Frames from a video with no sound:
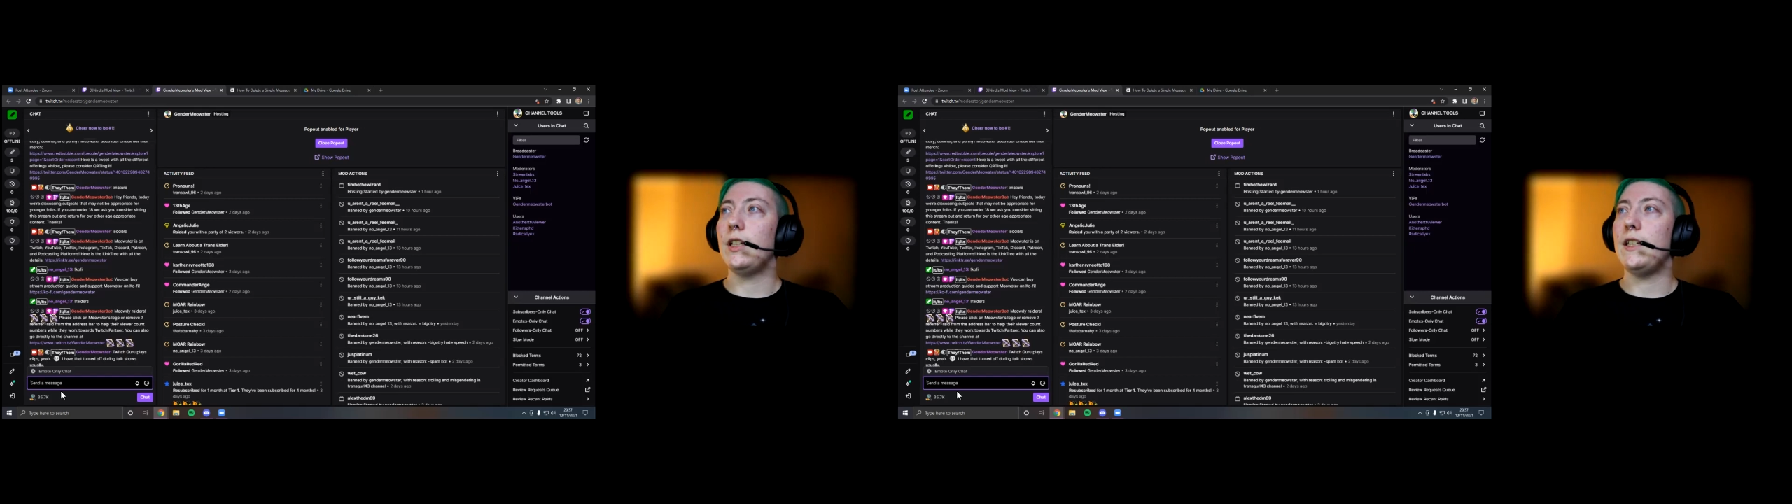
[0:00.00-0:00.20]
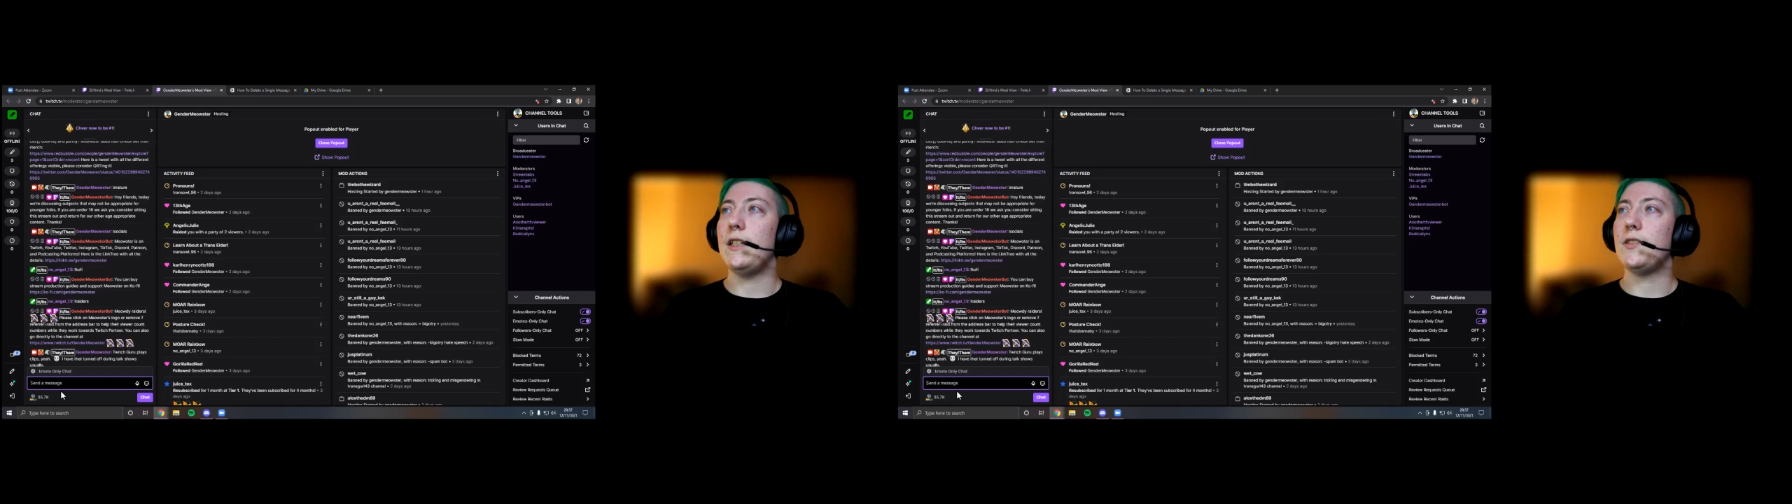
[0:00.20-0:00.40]

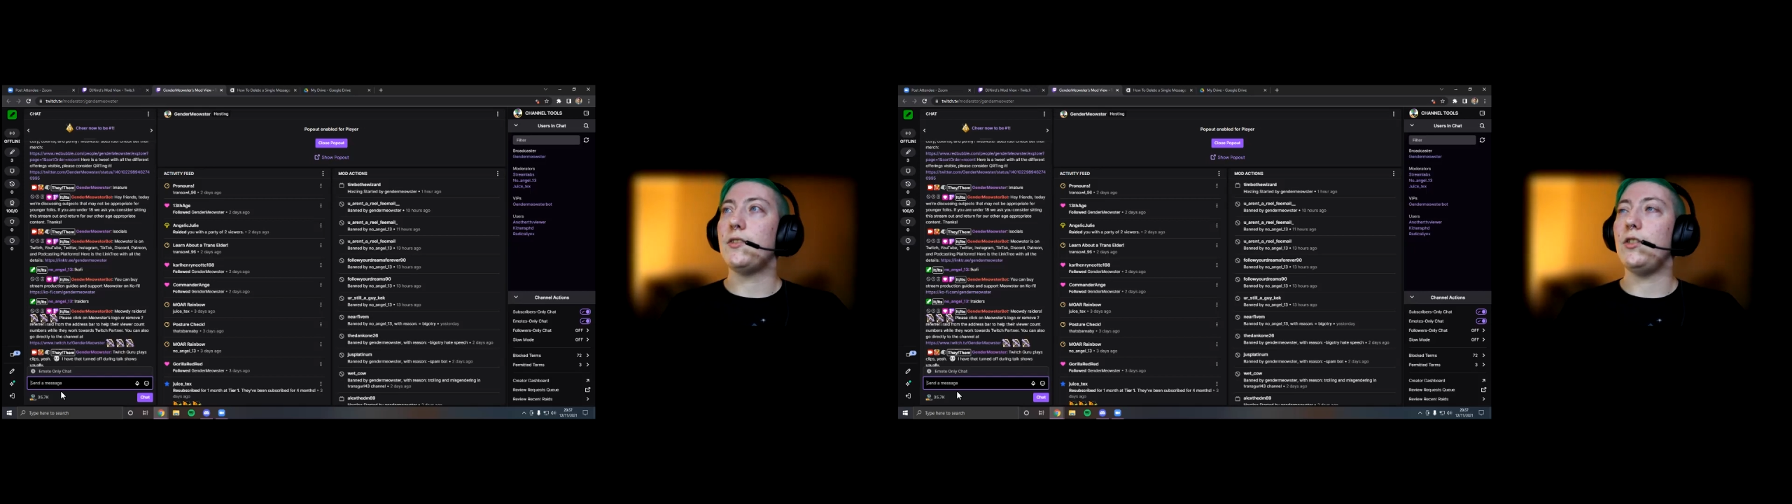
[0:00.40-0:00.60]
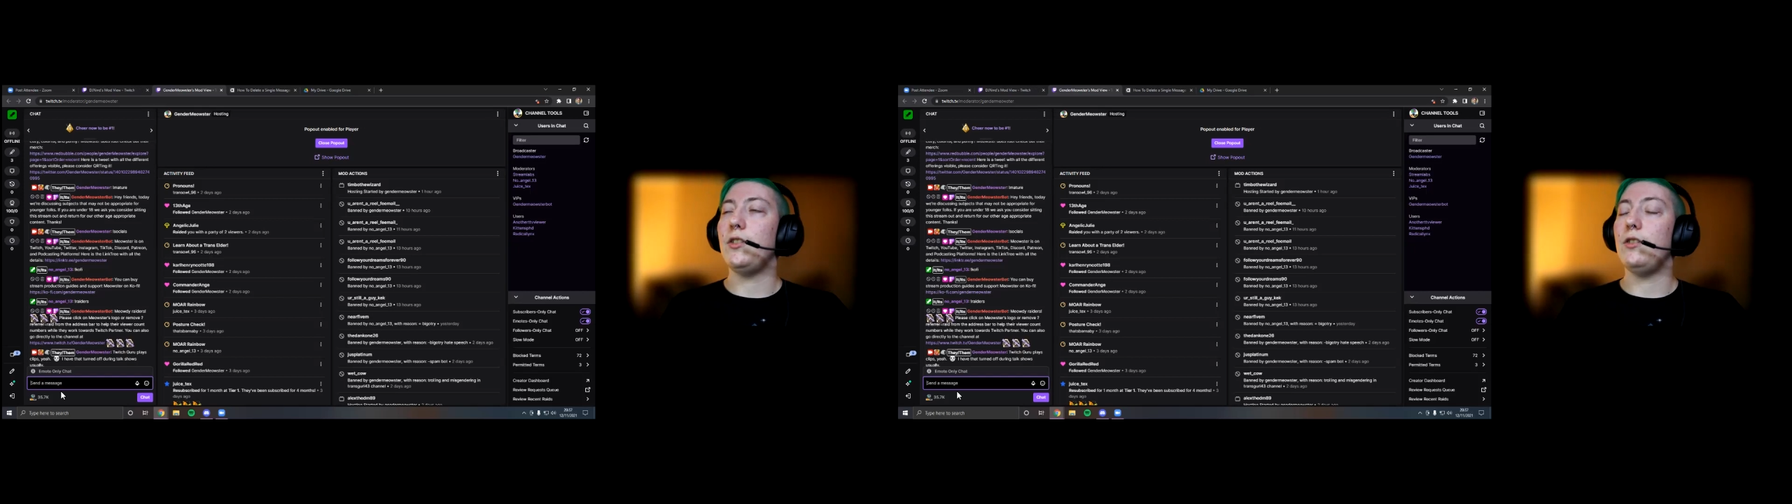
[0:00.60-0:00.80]
is
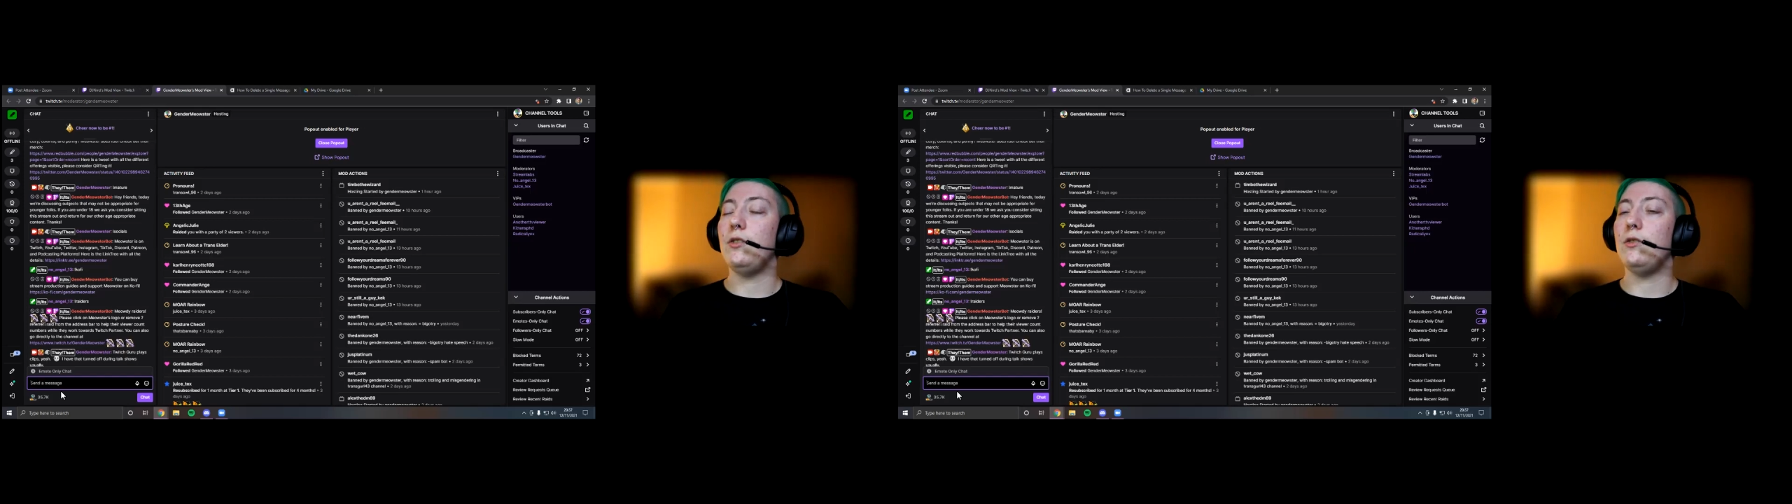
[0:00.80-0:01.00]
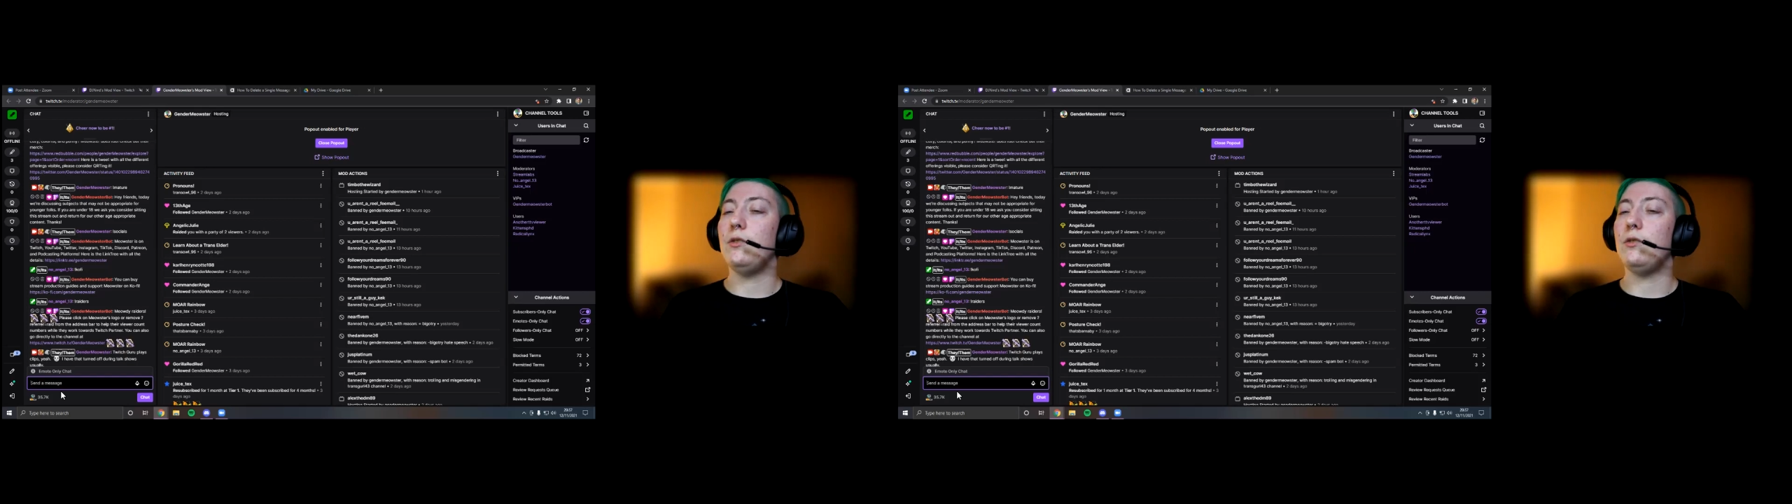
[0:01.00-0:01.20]

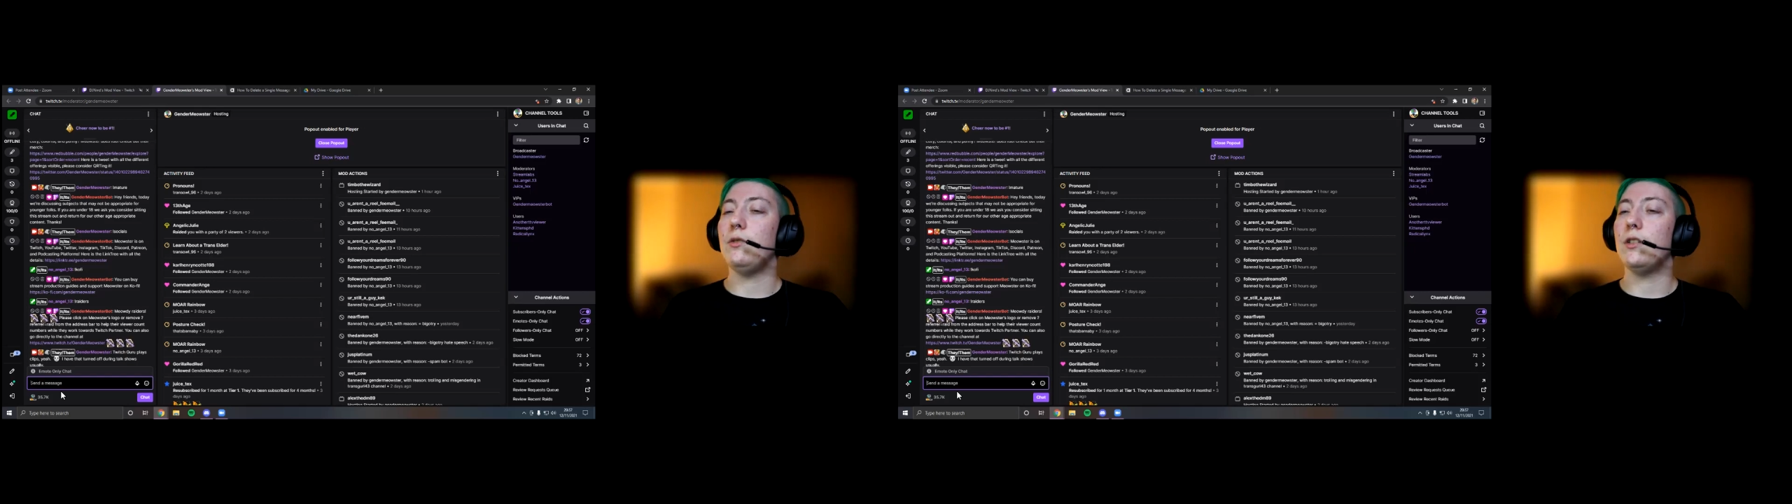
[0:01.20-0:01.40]
to